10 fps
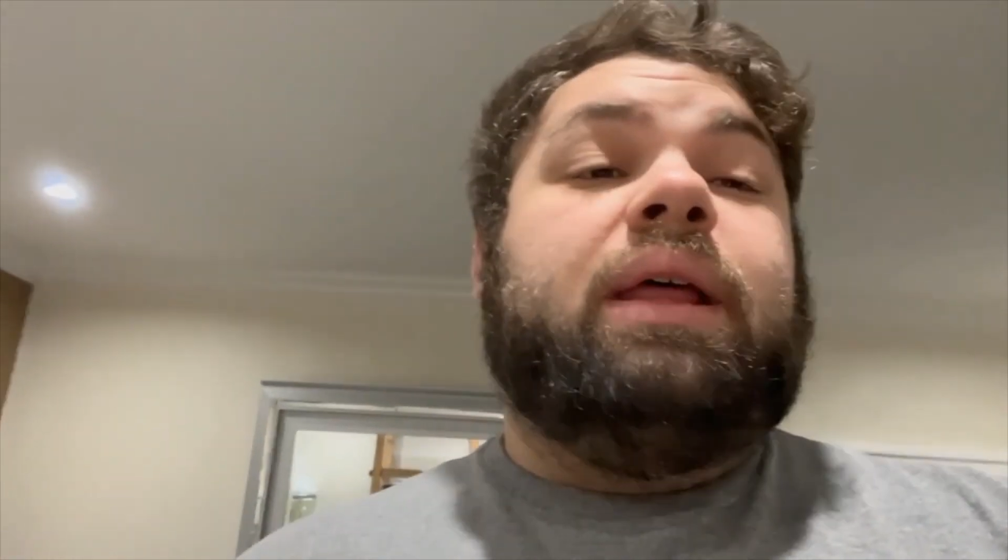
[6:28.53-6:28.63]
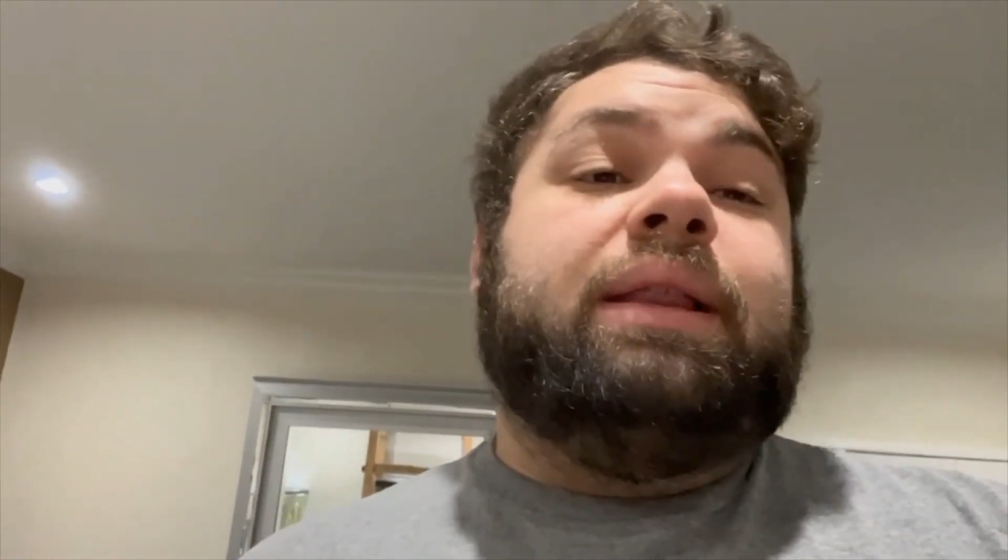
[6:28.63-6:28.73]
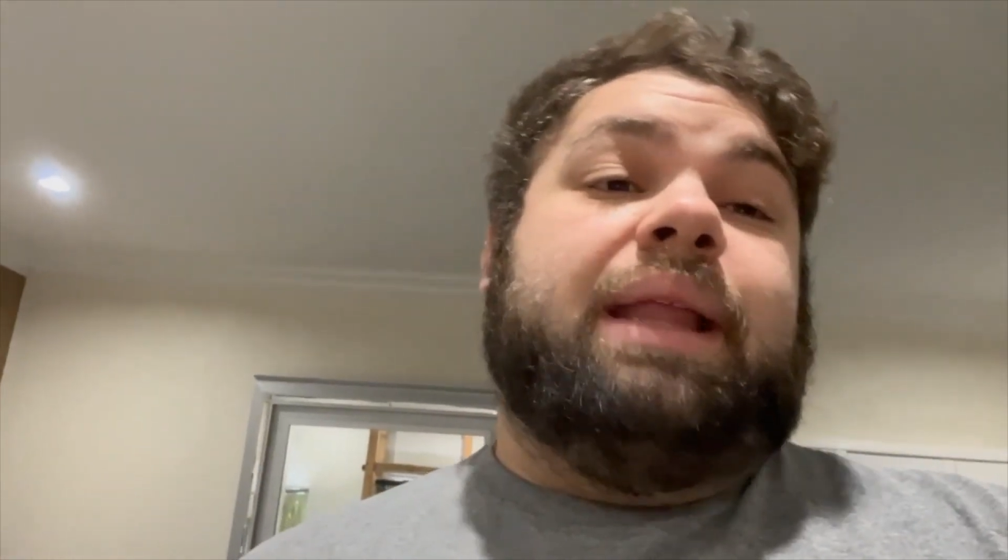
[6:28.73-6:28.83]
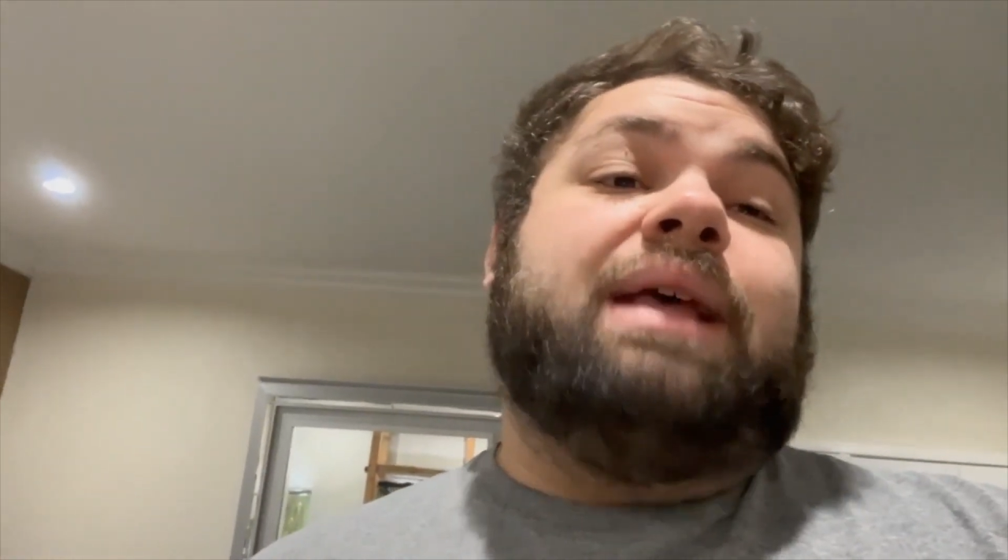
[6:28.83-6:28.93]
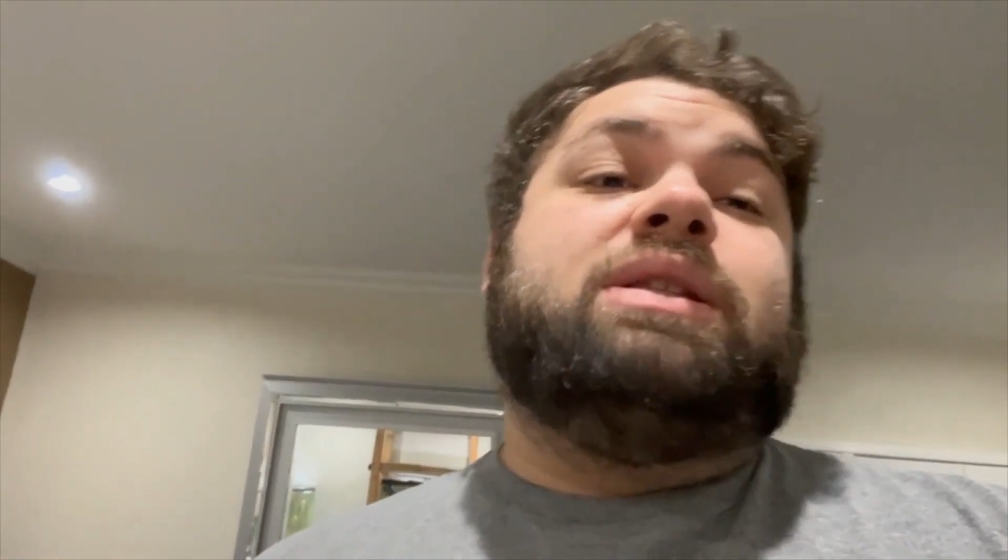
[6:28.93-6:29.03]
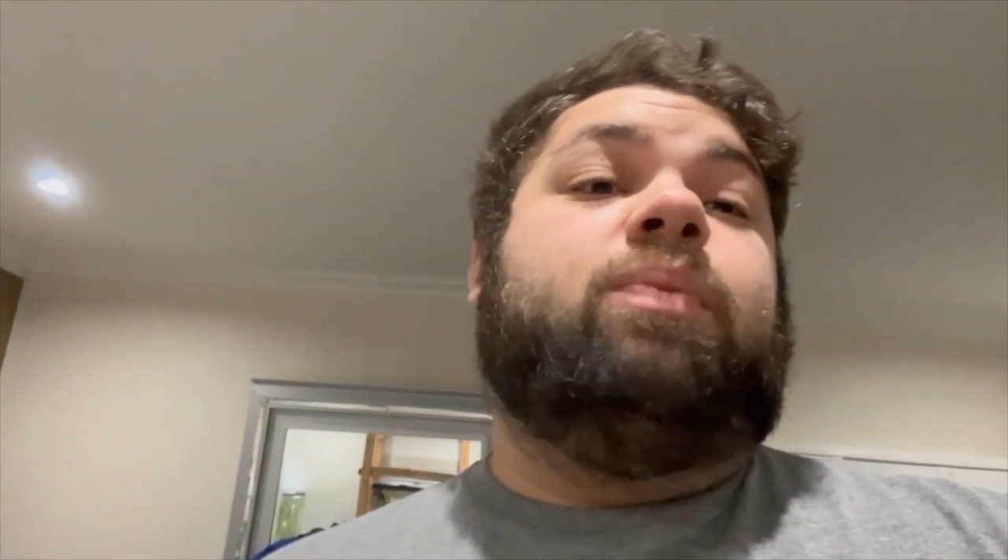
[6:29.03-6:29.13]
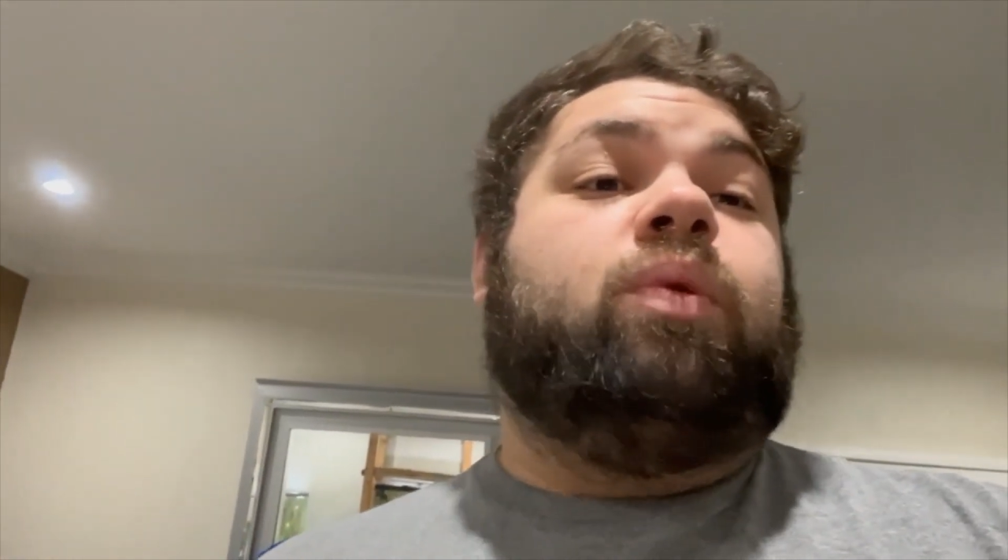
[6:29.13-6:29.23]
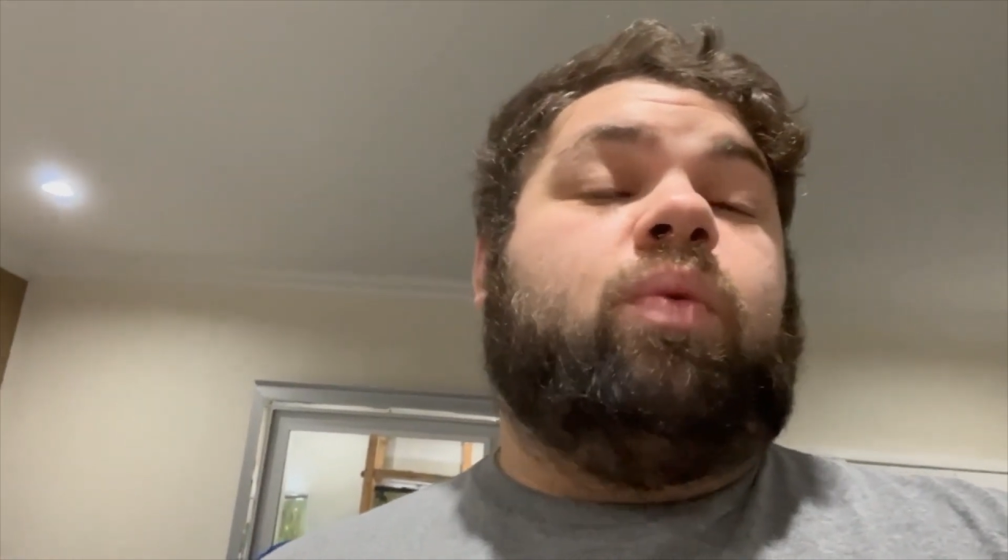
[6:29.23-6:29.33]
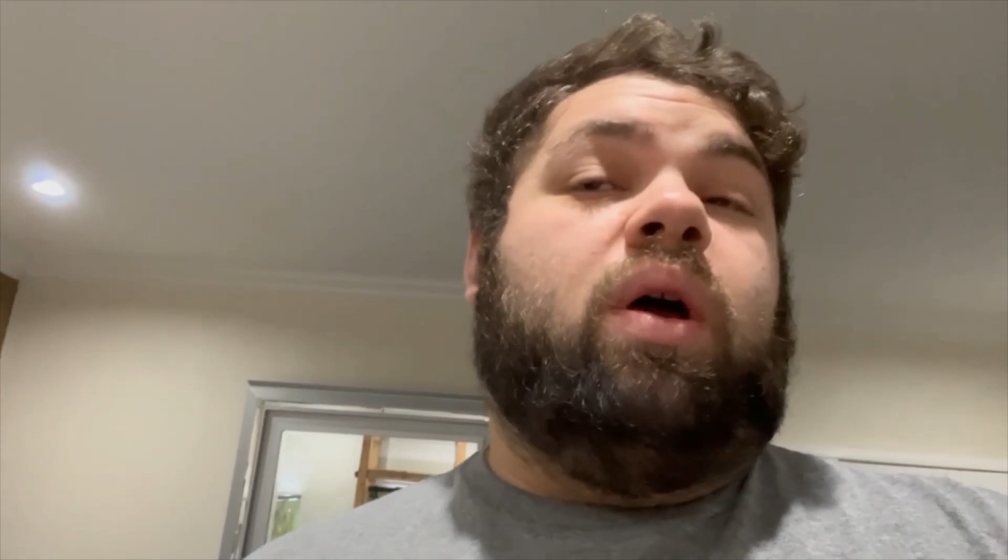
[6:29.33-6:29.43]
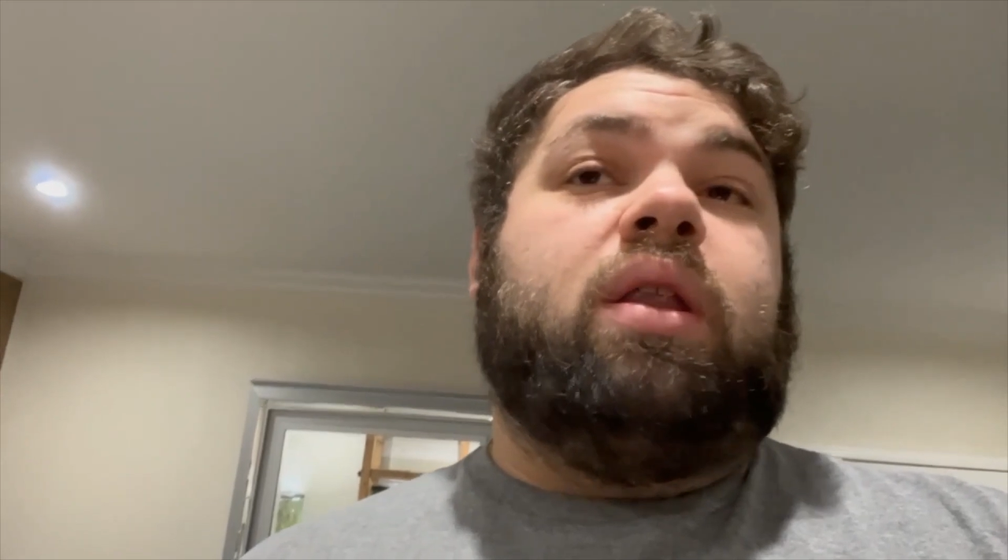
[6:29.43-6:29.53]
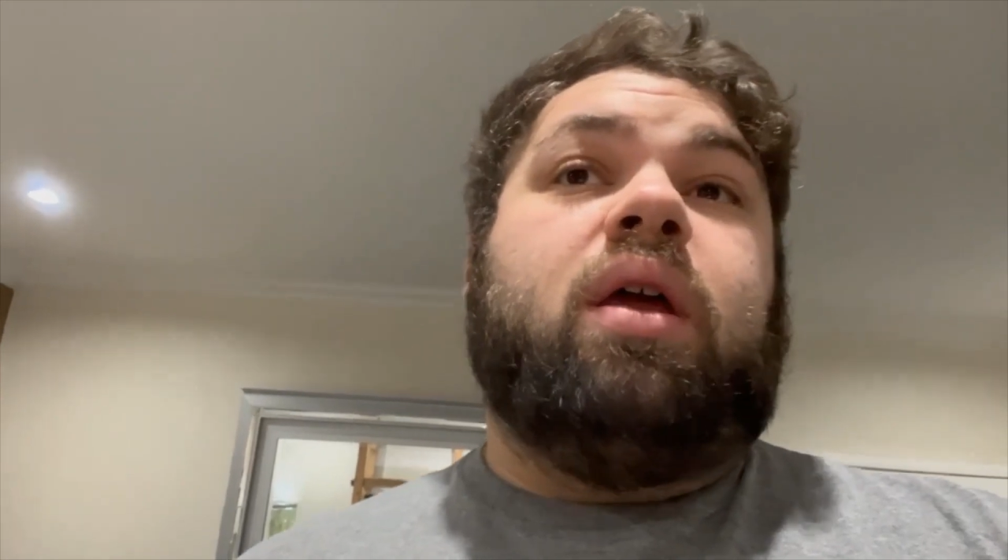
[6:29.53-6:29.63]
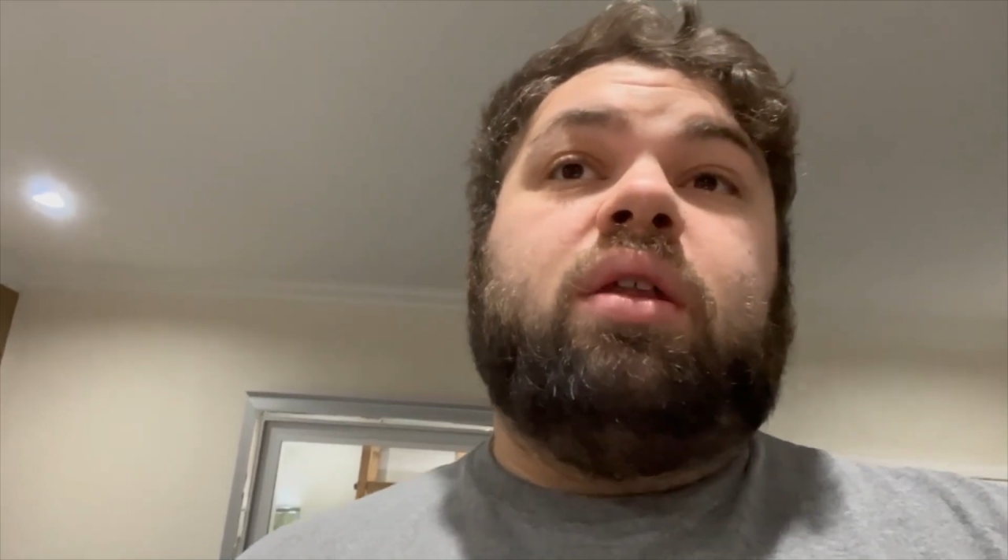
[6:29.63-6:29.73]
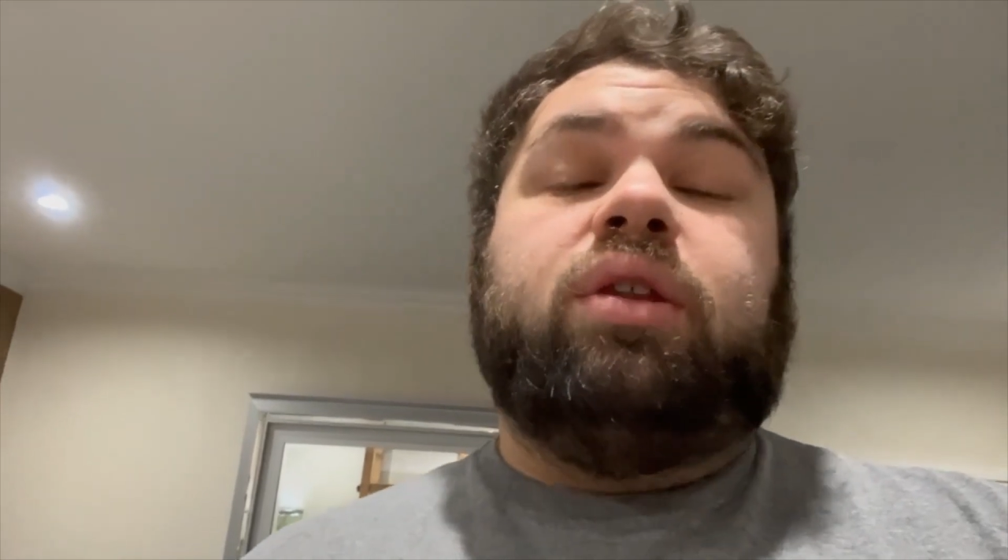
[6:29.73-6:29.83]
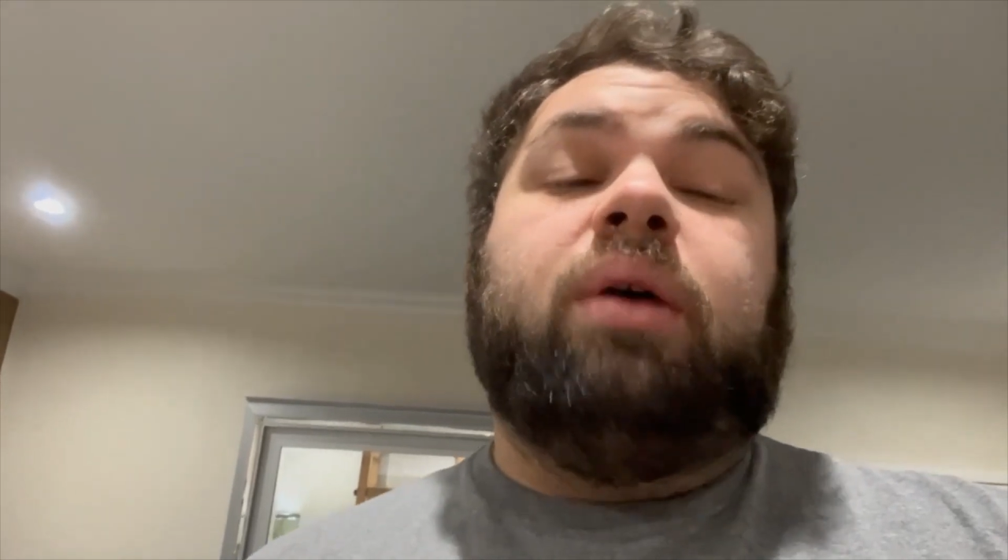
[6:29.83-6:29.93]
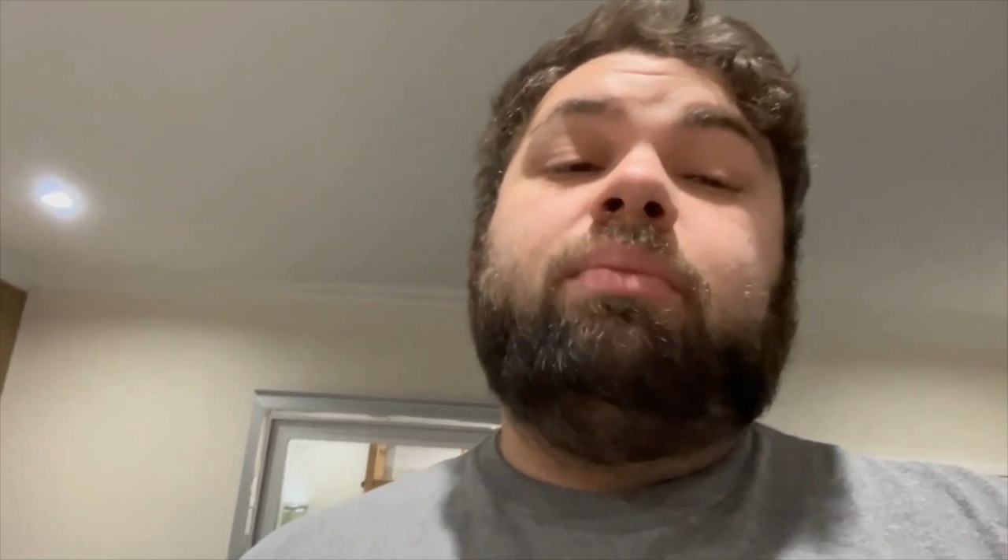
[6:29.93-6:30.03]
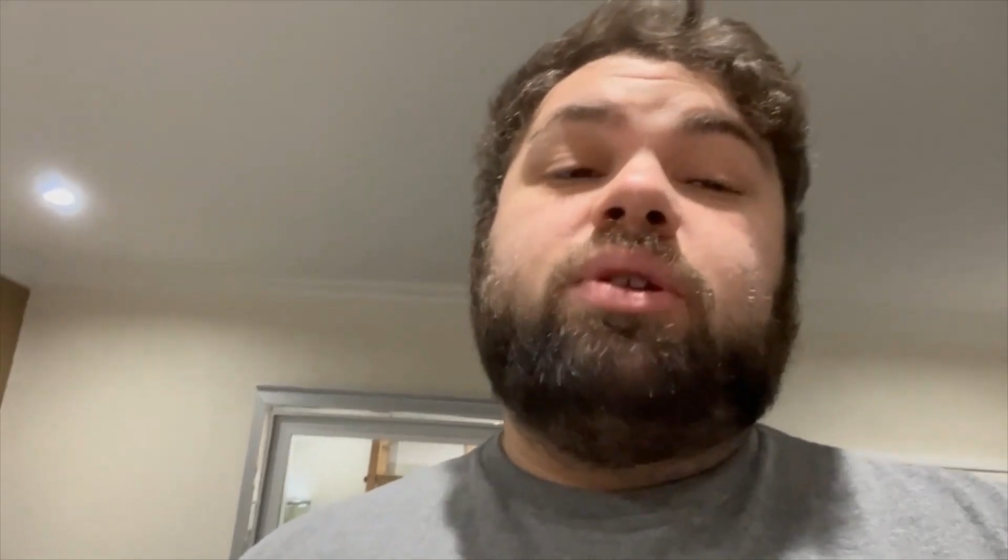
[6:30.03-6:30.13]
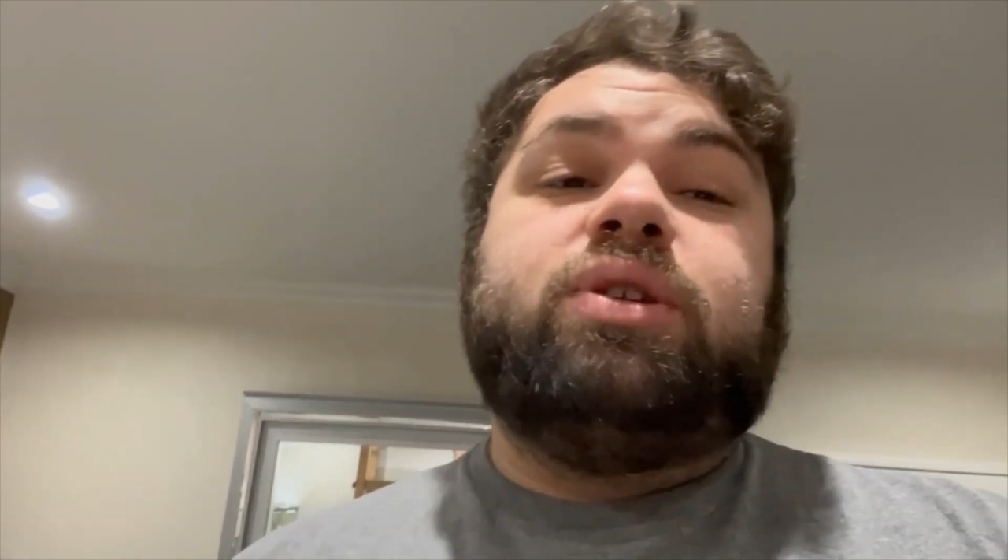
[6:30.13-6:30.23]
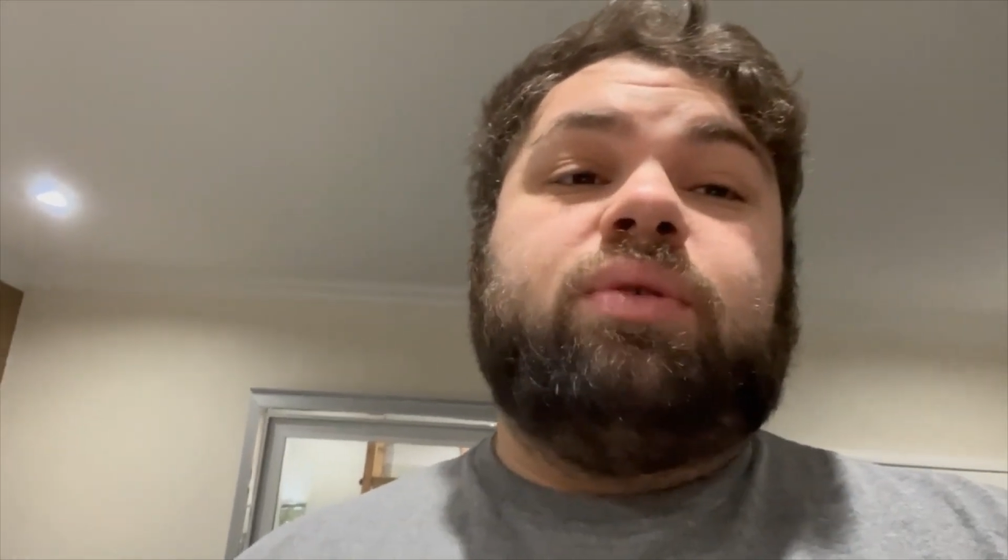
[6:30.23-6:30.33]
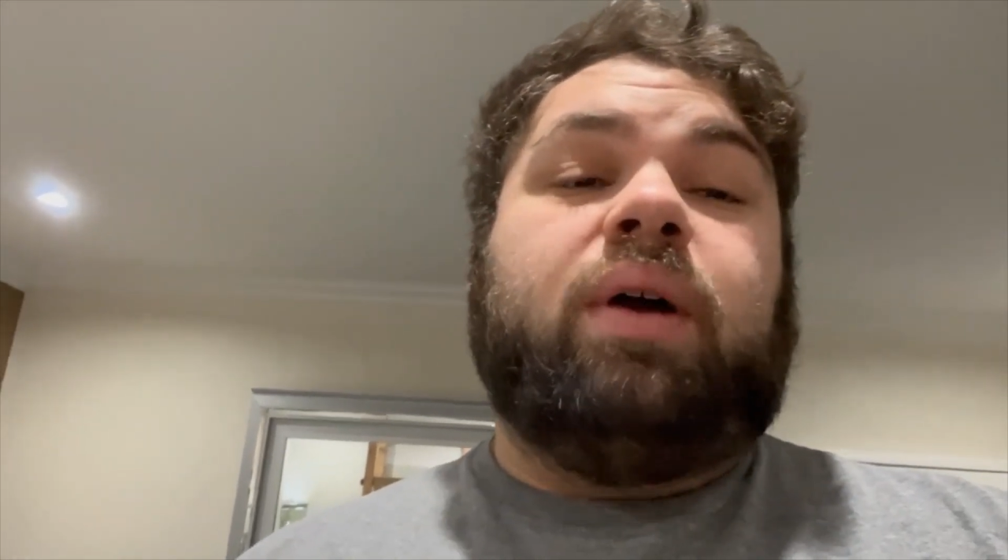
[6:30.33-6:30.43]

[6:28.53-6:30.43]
That's number 1. Number 2,